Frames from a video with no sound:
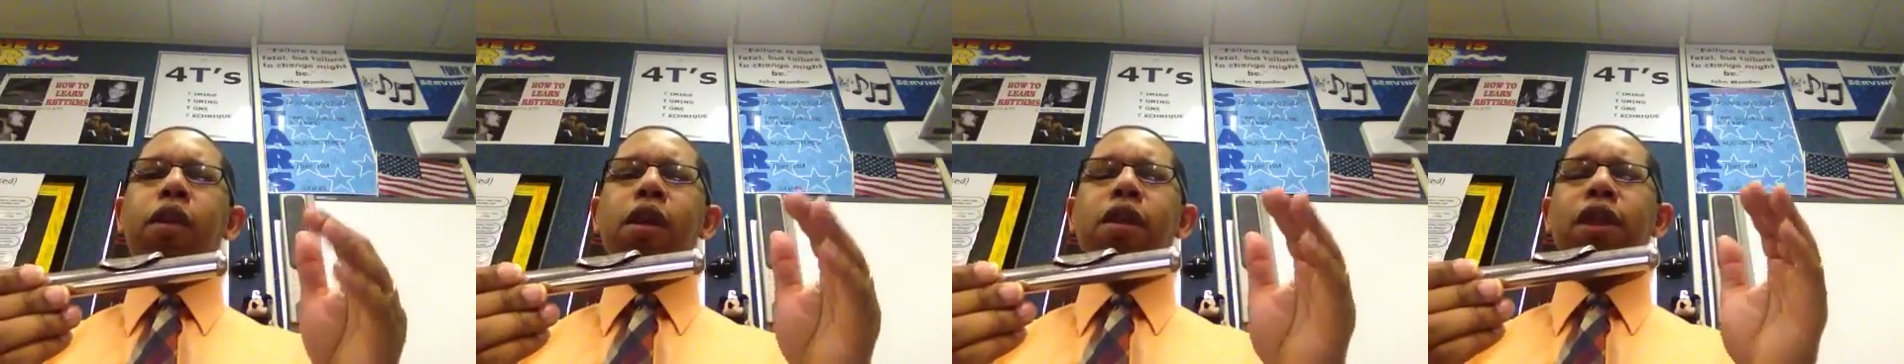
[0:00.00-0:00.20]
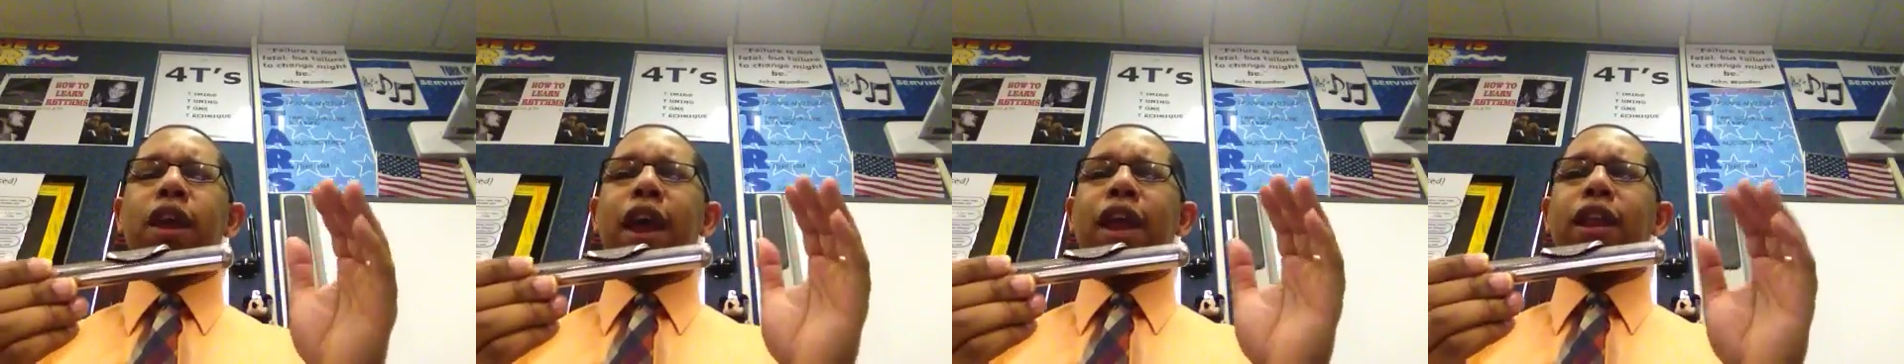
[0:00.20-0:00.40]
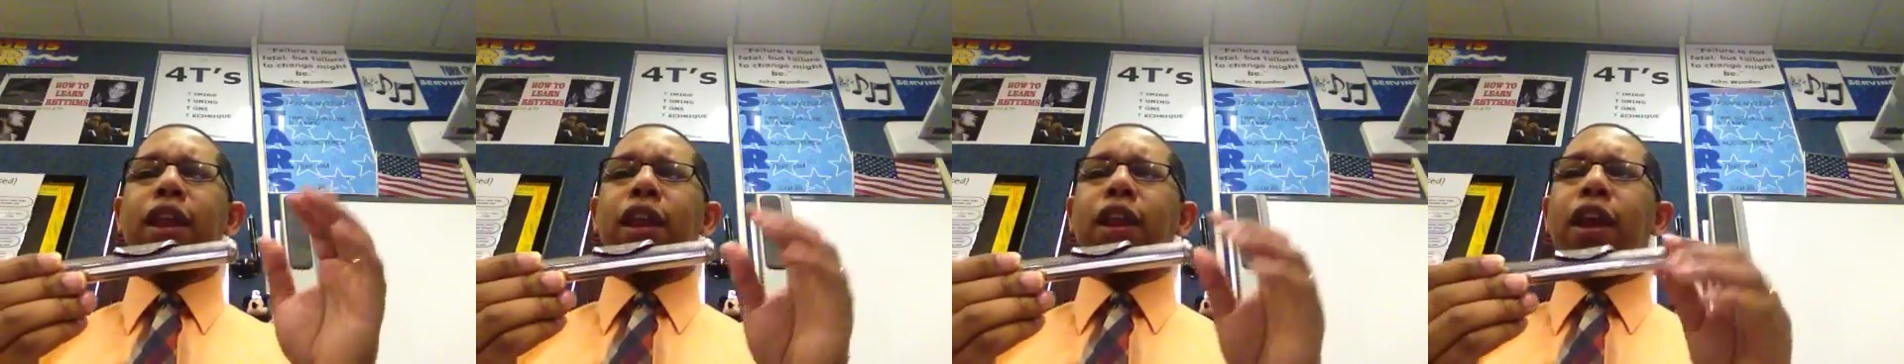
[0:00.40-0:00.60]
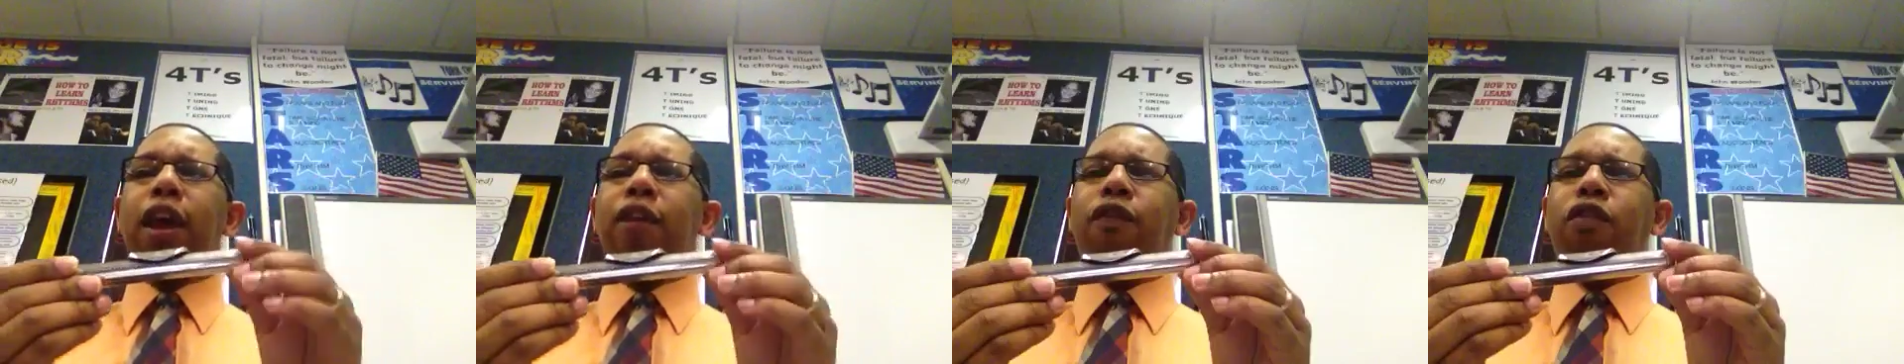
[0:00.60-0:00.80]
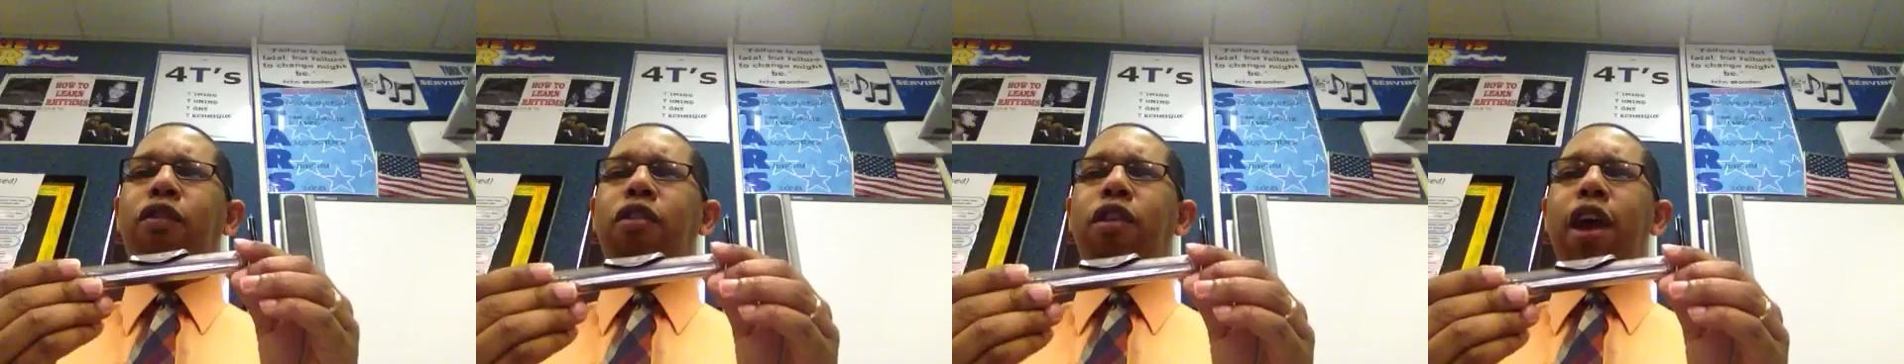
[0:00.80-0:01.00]
that the
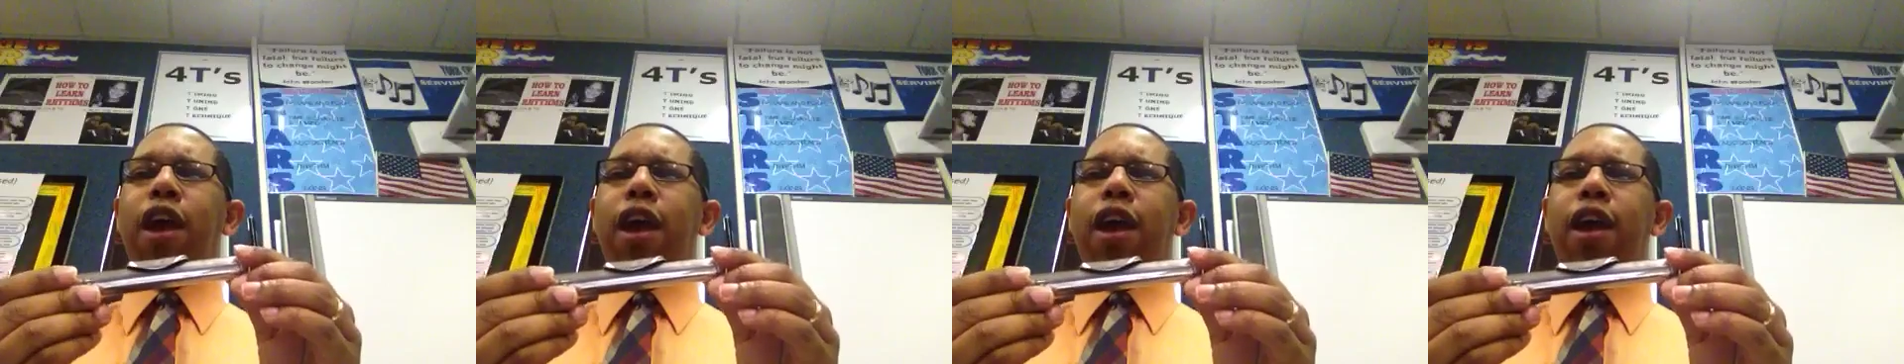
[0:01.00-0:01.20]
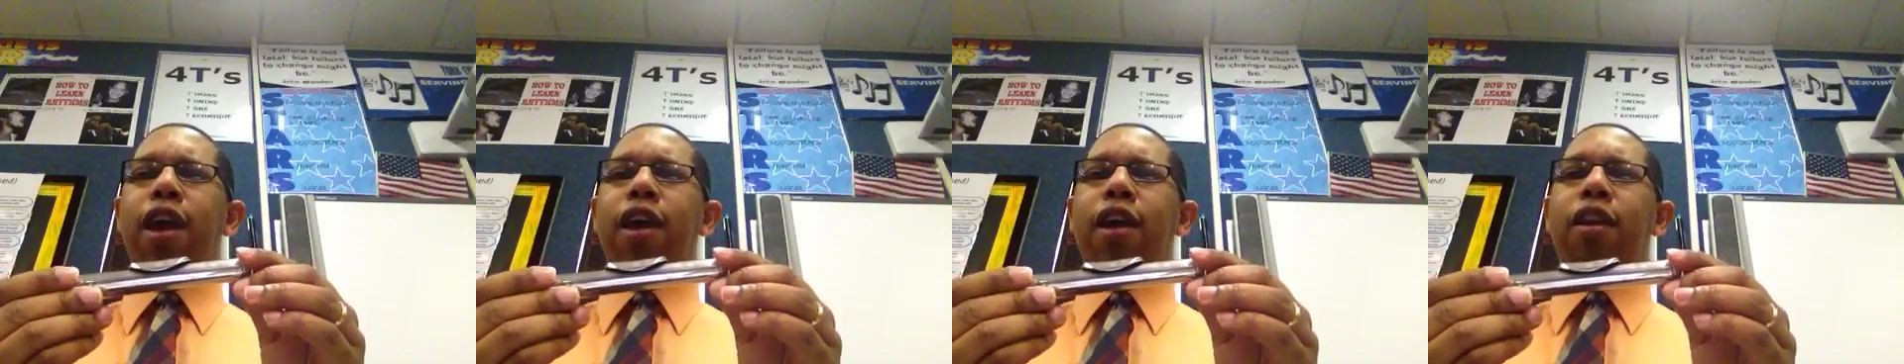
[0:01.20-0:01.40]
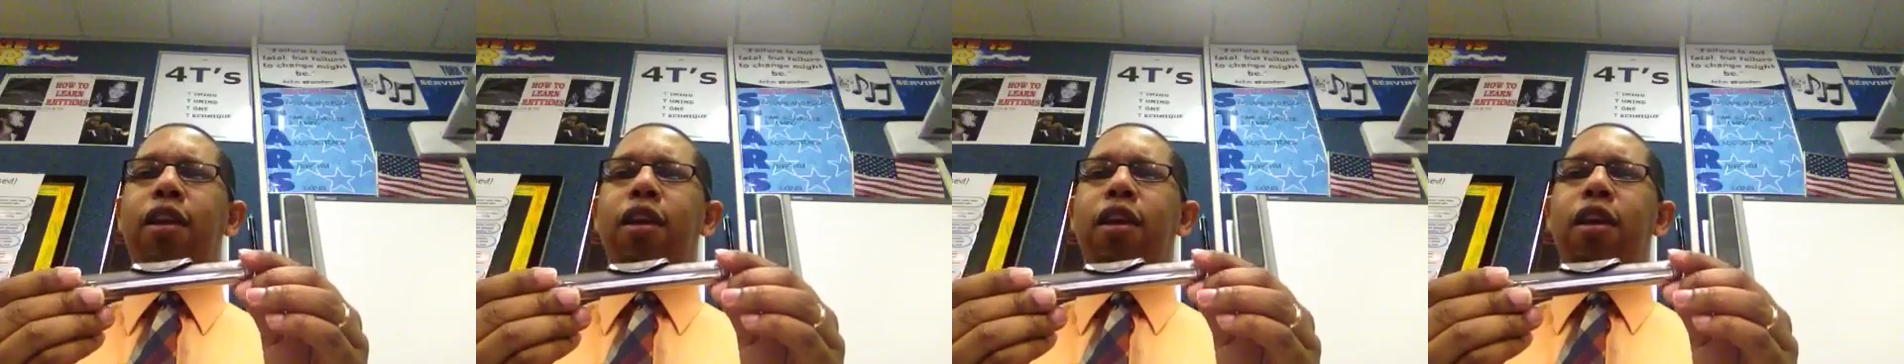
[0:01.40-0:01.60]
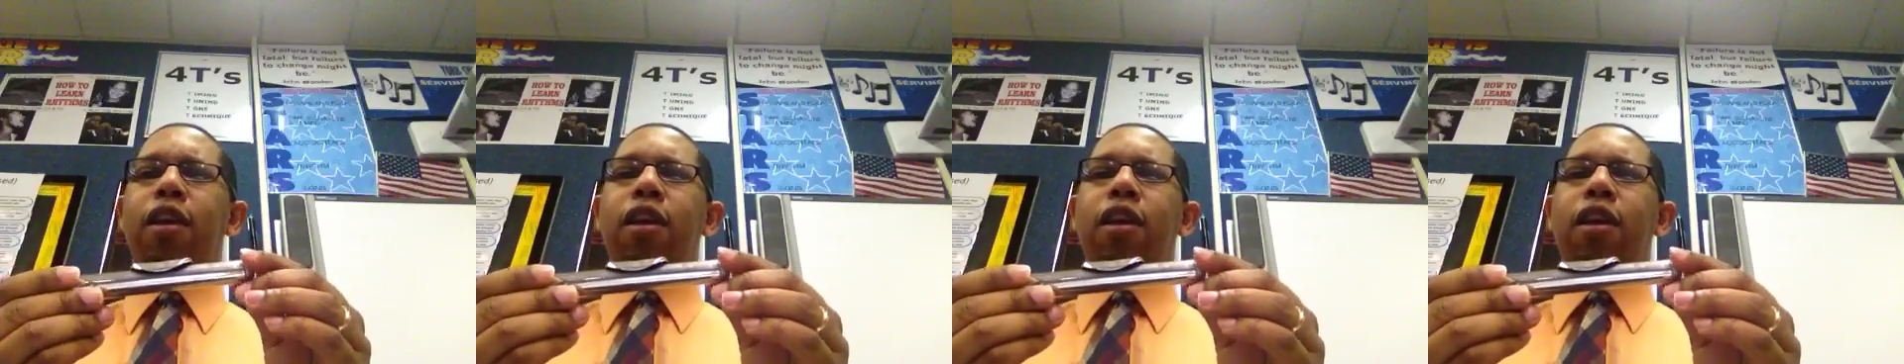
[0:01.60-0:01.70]
left side